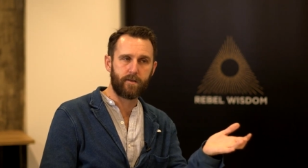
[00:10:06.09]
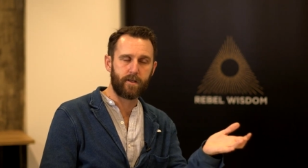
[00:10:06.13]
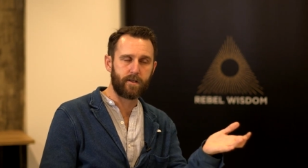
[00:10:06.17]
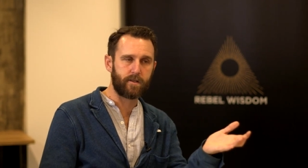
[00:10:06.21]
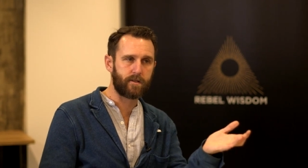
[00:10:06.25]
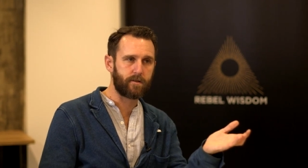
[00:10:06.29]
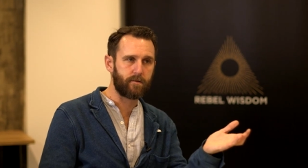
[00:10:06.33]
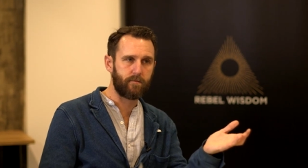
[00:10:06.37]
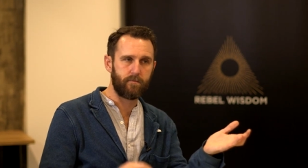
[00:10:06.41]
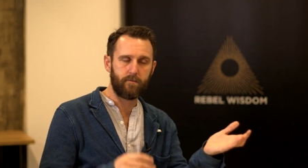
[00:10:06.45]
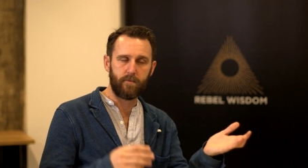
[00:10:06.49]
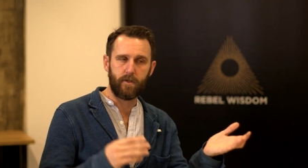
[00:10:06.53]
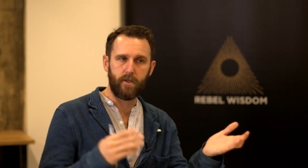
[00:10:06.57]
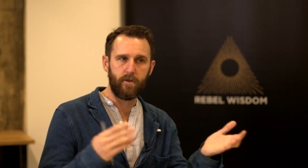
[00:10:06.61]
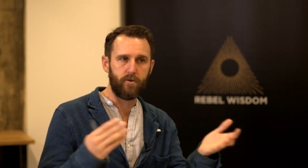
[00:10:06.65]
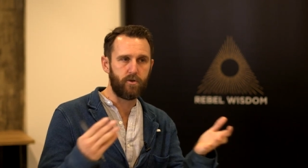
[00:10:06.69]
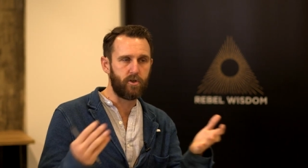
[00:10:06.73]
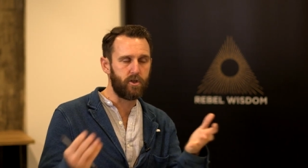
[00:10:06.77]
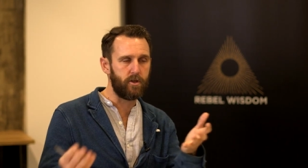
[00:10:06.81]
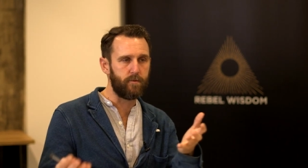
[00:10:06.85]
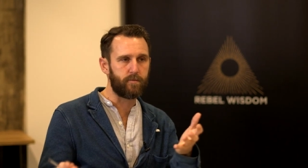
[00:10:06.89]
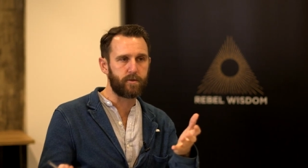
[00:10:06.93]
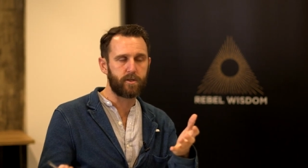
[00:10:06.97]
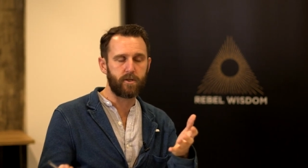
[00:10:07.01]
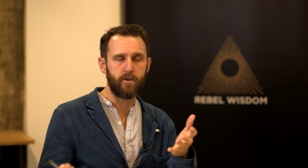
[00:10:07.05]
there's
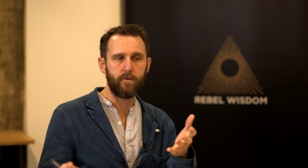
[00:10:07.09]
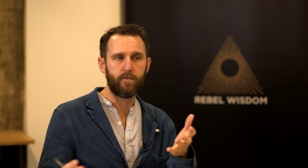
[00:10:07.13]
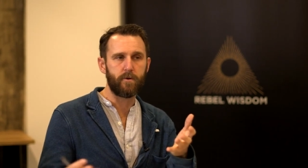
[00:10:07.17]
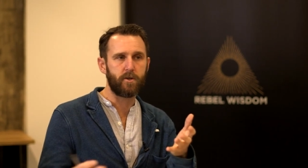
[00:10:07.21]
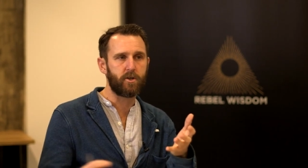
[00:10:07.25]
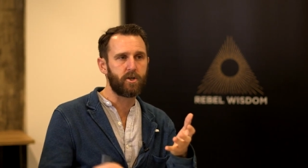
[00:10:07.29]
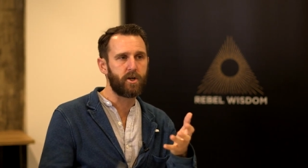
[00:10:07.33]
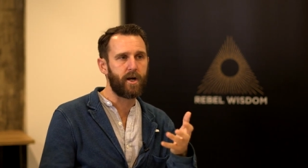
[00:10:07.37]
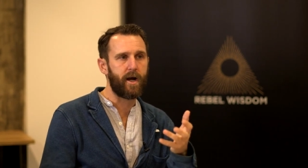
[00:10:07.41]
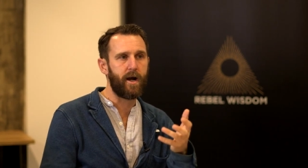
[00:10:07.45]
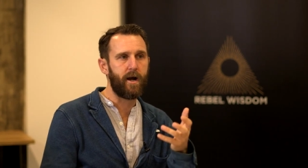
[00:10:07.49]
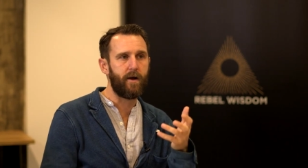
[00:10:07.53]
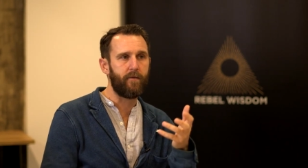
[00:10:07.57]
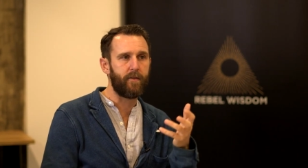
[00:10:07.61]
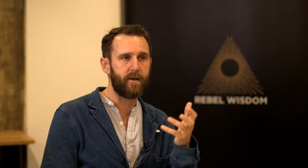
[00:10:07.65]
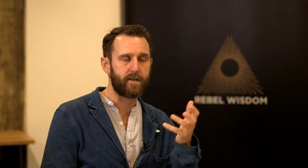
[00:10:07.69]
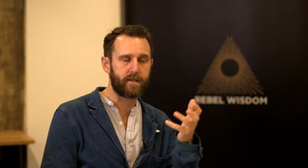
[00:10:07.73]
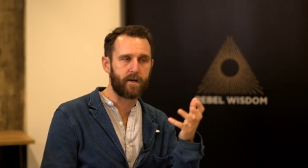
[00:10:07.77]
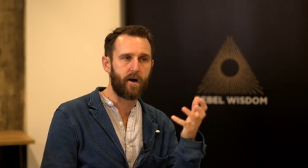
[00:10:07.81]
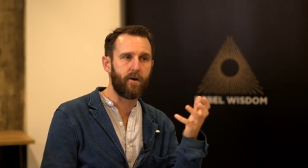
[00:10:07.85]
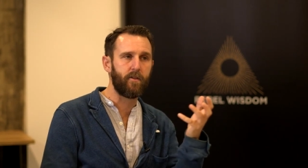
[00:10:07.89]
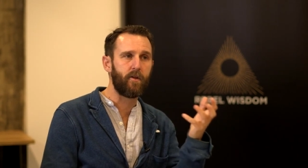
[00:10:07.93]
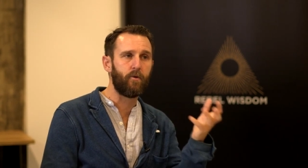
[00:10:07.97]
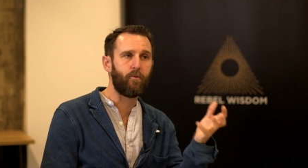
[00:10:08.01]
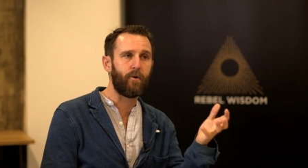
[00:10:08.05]
YouTube Super Chat, there's
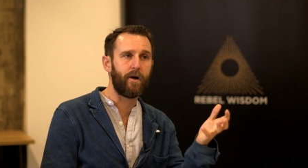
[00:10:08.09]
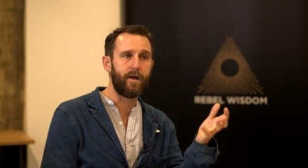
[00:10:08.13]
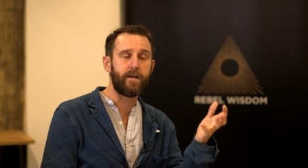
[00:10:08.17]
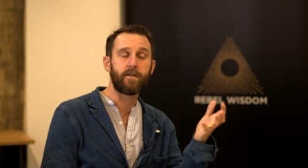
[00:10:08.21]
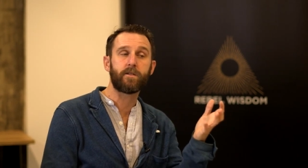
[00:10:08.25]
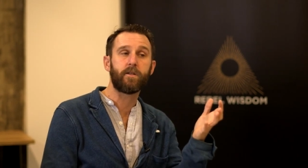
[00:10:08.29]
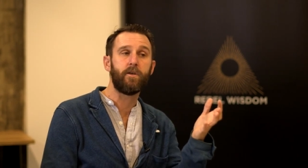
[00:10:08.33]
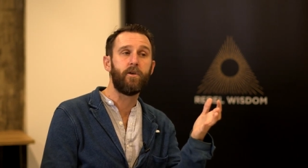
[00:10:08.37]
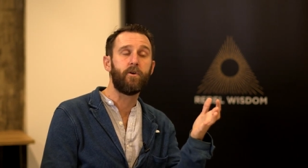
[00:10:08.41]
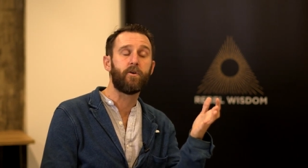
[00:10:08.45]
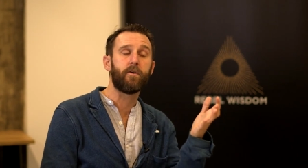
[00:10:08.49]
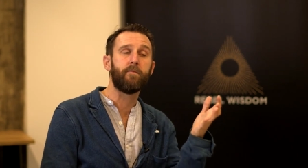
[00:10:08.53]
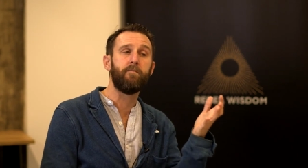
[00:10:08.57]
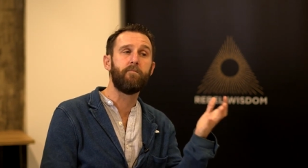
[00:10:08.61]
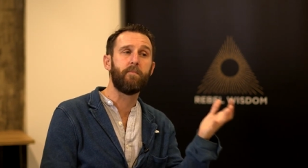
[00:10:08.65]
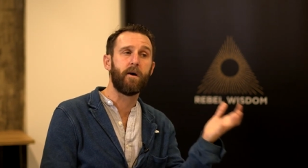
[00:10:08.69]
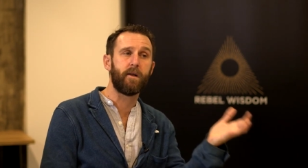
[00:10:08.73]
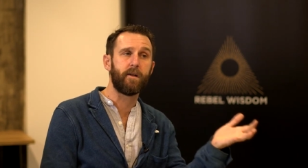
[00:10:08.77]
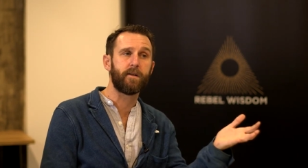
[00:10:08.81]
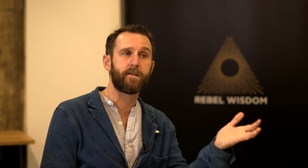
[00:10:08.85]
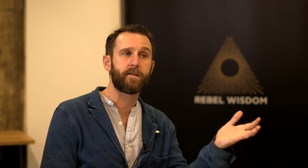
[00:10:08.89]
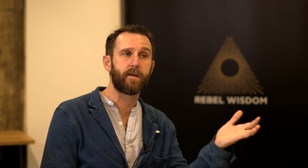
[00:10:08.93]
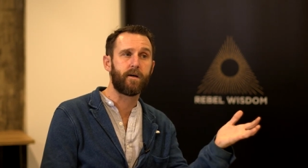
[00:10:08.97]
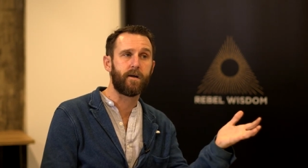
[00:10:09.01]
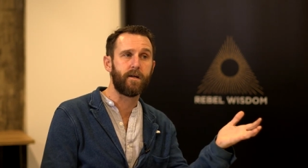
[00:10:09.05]
other ways that you can
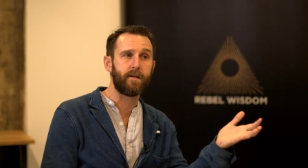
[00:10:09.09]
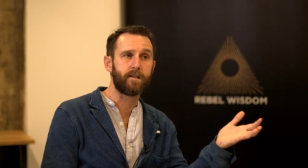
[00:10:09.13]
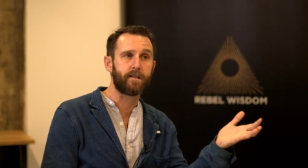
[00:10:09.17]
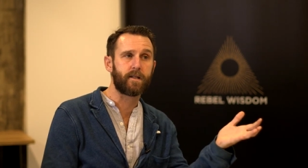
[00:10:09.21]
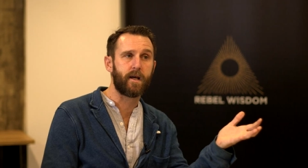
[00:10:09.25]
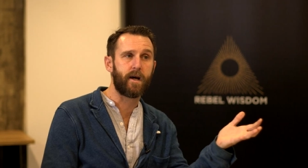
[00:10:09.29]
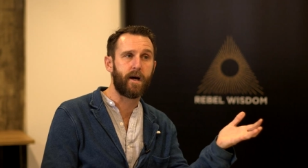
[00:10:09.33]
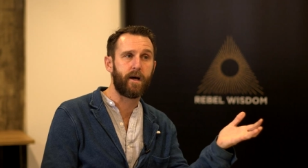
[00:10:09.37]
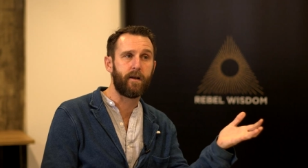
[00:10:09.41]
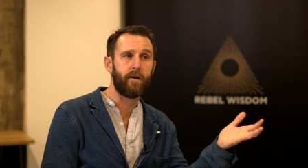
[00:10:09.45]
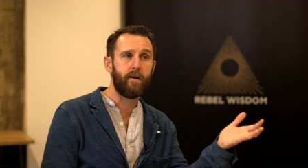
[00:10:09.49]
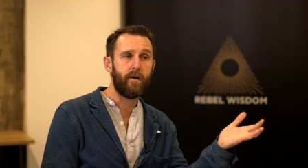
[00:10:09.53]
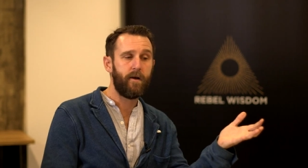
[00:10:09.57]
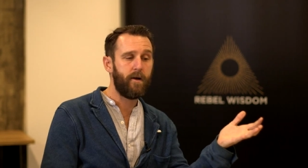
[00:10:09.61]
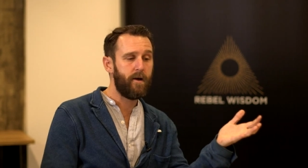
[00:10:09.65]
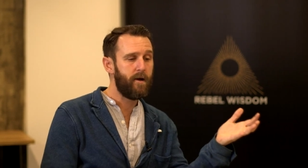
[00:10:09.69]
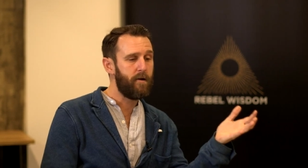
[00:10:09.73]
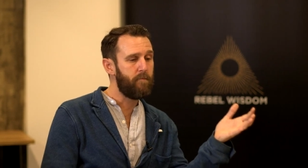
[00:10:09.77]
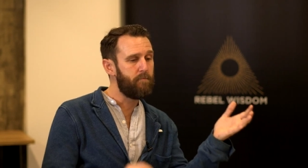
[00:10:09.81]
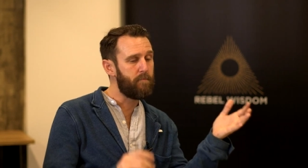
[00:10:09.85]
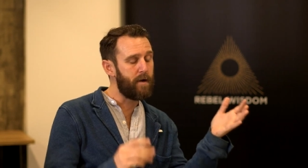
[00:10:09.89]
monetize that.